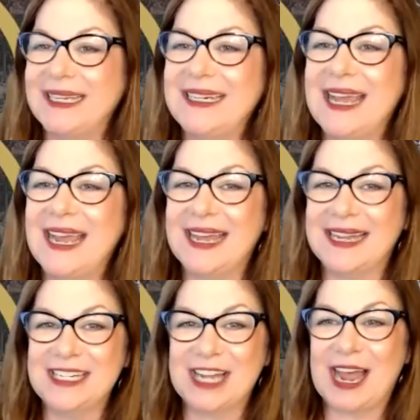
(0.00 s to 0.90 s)
in
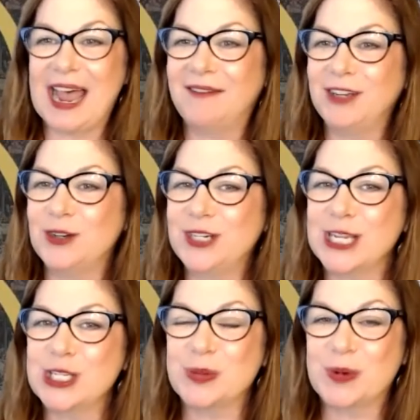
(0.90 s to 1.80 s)
and having your
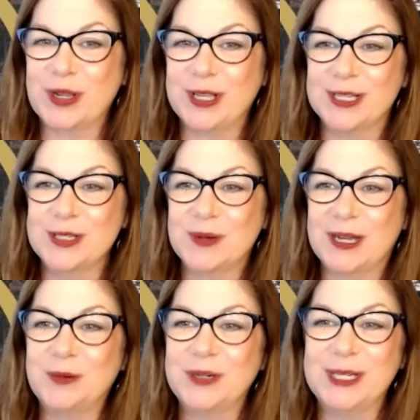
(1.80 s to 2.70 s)
testimonial as
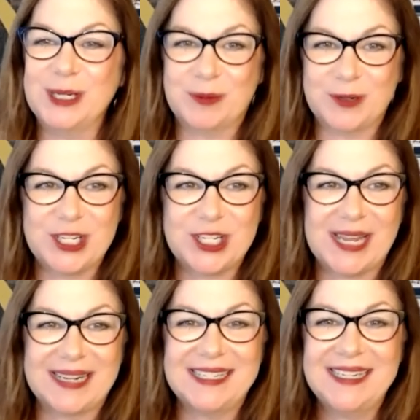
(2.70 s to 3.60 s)
well. Really
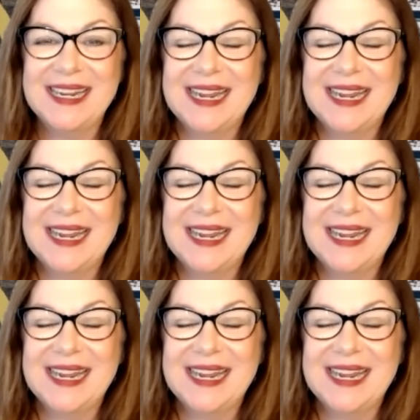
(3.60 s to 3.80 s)
appreciate it.